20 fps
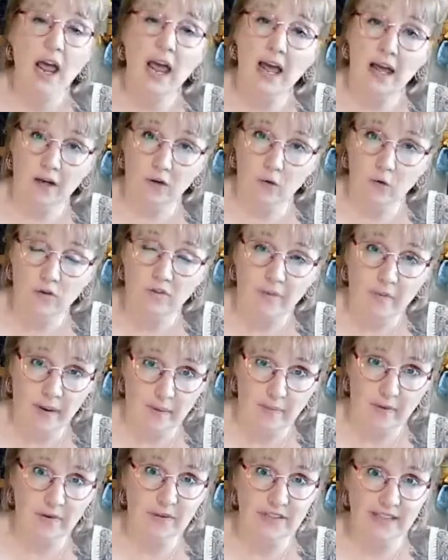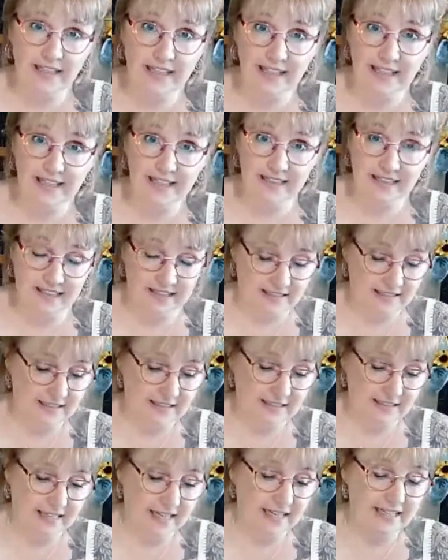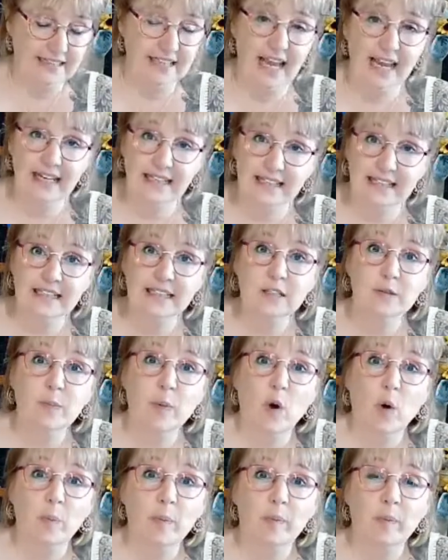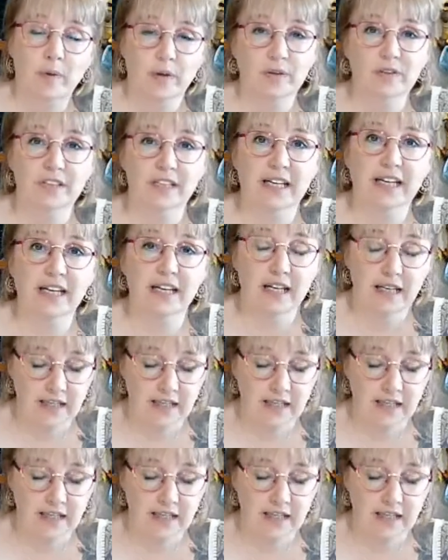and all of my music is 80s pop music.